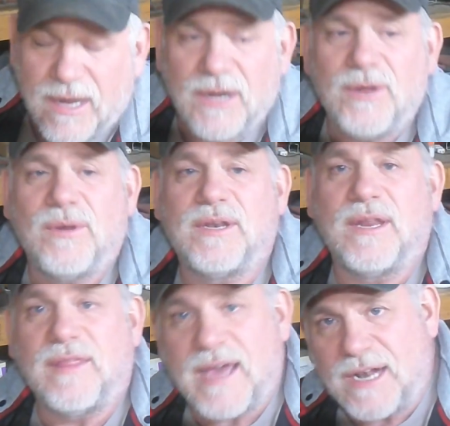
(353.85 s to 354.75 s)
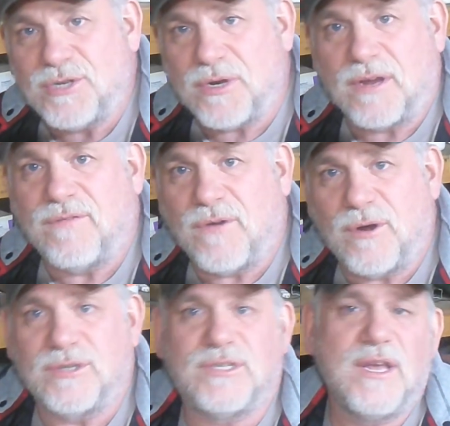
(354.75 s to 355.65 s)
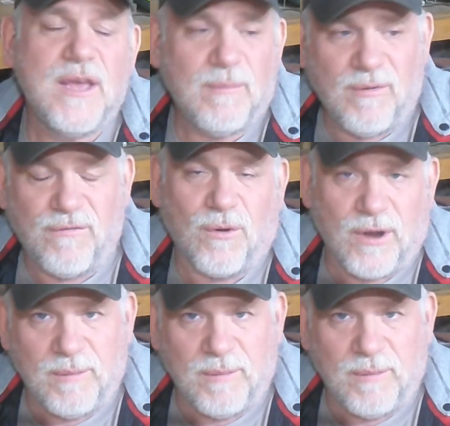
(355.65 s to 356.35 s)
can do it to that truck first before